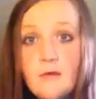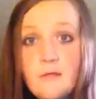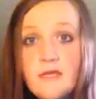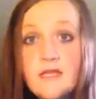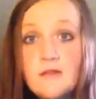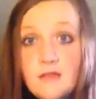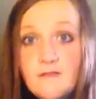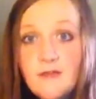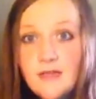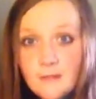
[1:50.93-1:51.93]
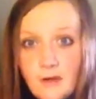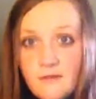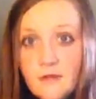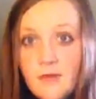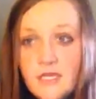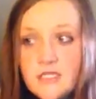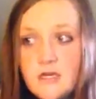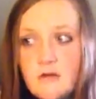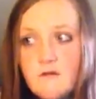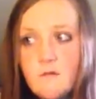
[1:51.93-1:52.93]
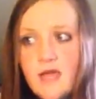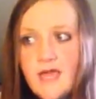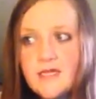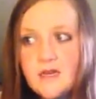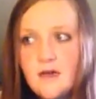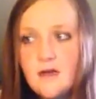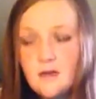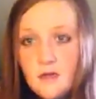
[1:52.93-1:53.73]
but really you need to find the perfect ratio of weight to